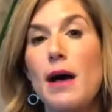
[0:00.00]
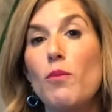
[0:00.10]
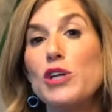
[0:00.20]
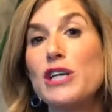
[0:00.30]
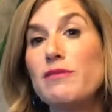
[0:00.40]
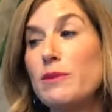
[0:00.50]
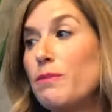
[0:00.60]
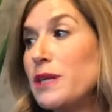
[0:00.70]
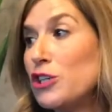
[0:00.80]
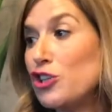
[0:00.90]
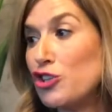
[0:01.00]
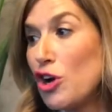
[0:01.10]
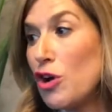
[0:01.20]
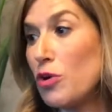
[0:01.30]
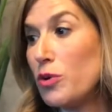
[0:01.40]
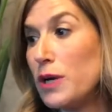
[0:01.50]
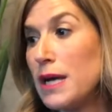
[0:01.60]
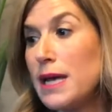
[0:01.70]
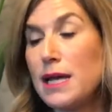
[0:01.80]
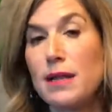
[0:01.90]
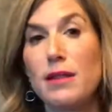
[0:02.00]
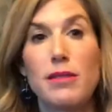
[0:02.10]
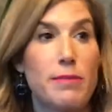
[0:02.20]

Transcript: which has been shown in